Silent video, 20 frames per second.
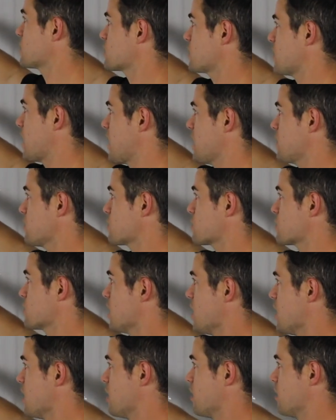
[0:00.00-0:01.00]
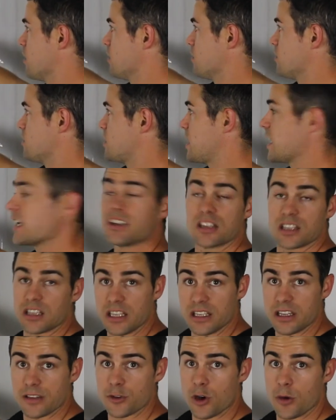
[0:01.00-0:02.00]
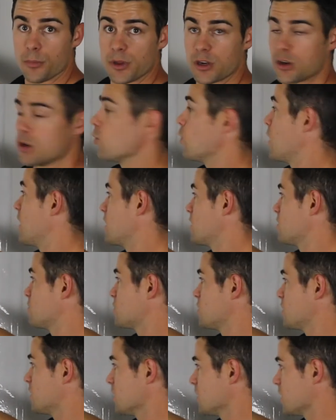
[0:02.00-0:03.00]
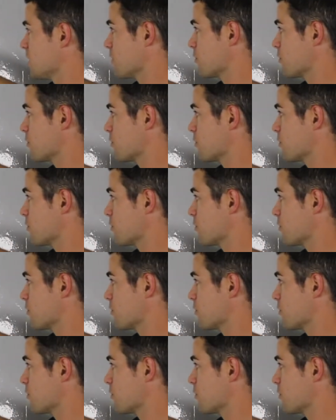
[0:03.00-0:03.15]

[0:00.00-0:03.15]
snatch, technically they've got better at weightlifting,